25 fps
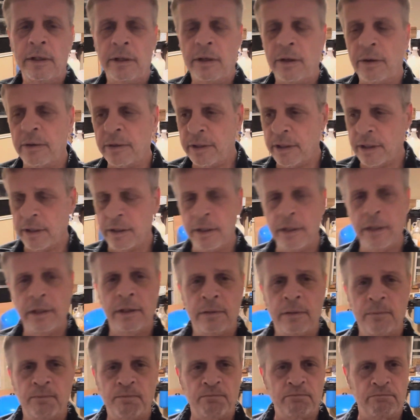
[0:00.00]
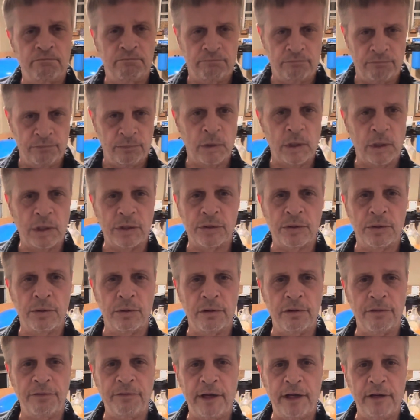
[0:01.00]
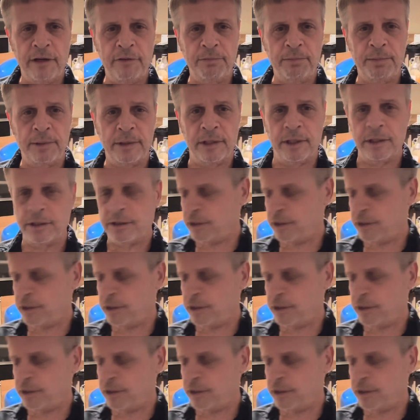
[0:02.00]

Okay, let's go to 5 pH.